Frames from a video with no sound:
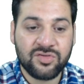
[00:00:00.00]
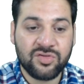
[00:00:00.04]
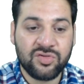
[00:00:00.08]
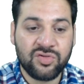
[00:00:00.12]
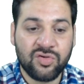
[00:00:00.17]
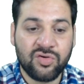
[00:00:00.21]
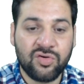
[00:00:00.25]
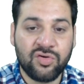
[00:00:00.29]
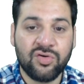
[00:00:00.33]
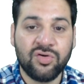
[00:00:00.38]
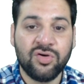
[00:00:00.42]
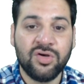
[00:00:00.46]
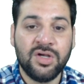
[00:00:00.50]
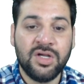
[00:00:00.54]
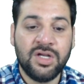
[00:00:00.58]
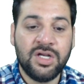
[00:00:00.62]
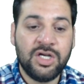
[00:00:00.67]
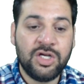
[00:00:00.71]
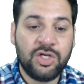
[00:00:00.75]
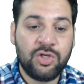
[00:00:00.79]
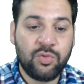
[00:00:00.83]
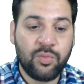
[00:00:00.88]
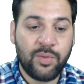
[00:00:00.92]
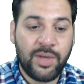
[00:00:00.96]
So
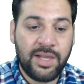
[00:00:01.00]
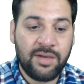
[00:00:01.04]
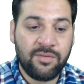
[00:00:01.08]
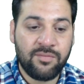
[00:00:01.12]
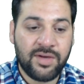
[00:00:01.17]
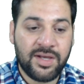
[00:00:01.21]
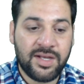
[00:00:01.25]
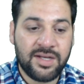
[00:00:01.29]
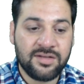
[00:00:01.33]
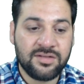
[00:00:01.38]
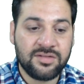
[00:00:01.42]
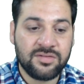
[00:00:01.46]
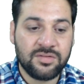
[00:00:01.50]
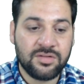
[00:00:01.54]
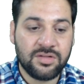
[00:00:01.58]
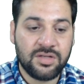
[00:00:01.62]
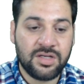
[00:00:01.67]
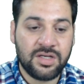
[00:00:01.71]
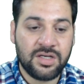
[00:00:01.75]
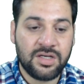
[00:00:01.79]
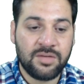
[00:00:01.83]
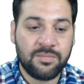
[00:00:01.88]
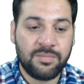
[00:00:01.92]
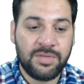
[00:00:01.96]
12 hours
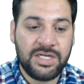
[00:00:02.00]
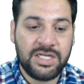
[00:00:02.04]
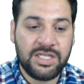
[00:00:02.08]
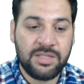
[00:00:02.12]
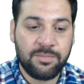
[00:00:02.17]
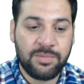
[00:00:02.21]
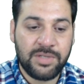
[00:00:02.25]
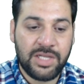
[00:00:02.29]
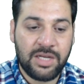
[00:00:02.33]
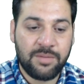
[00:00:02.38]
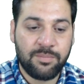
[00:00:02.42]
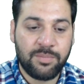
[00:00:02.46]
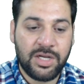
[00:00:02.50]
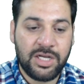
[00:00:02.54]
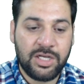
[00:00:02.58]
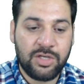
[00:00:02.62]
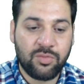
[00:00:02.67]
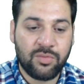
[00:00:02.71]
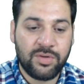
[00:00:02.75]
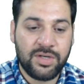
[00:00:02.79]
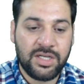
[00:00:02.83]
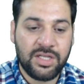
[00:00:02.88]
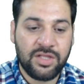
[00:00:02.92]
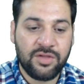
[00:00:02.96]
multiplied by
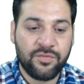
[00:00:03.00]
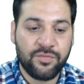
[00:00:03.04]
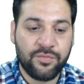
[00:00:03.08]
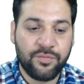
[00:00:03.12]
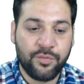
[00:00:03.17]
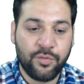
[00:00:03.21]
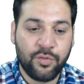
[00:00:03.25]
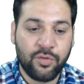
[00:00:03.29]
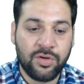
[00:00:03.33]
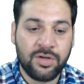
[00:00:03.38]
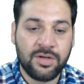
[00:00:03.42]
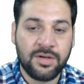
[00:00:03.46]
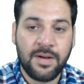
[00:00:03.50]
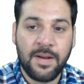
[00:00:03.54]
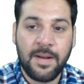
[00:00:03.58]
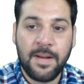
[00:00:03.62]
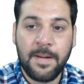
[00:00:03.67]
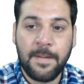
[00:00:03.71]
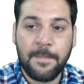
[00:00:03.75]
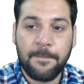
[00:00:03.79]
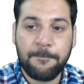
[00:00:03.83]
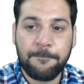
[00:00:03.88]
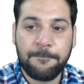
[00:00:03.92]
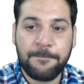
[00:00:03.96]
24
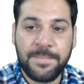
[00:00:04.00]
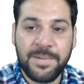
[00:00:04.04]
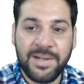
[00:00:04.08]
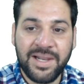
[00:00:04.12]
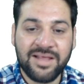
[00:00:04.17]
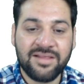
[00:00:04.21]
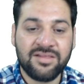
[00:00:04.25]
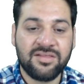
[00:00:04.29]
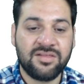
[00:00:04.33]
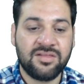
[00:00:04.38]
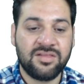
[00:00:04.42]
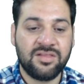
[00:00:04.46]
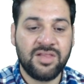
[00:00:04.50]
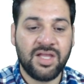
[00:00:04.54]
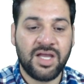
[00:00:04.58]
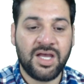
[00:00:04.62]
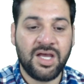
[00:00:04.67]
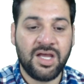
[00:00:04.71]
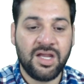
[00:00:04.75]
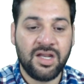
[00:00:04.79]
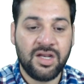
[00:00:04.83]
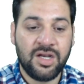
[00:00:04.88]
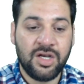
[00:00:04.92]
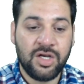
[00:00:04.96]
plus
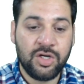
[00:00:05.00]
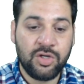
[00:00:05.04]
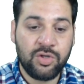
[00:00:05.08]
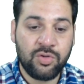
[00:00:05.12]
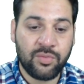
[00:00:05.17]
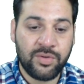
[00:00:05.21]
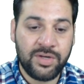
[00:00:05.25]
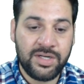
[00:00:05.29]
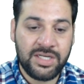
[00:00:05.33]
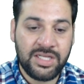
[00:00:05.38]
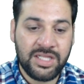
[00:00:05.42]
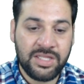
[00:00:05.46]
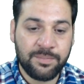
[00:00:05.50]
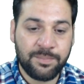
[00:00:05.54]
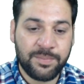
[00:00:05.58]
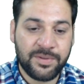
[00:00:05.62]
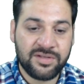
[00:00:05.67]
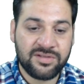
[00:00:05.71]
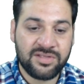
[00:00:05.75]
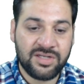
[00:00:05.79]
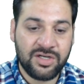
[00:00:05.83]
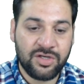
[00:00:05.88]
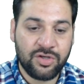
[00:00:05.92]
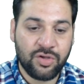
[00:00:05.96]
the
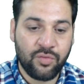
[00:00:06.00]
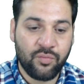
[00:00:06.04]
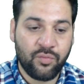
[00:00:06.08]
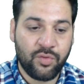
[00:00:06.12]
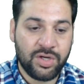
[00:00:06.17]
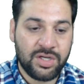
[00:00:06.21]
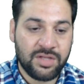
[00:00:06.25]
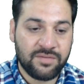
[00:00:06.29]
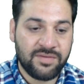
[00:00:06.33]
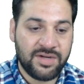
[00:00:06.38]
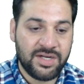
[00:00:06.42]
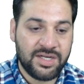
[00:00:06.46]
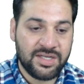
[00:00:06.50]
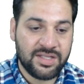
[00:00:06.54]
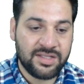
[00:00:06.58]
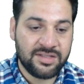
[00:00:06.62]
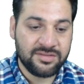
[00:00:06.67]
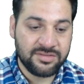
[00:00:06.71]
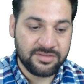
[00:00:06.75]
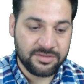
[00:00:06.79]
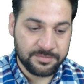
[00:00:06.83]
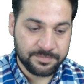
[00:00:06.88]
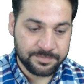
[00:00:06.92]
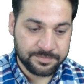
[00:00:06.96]
20% of whatever it
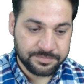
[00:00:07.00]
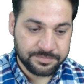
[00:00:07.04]
is.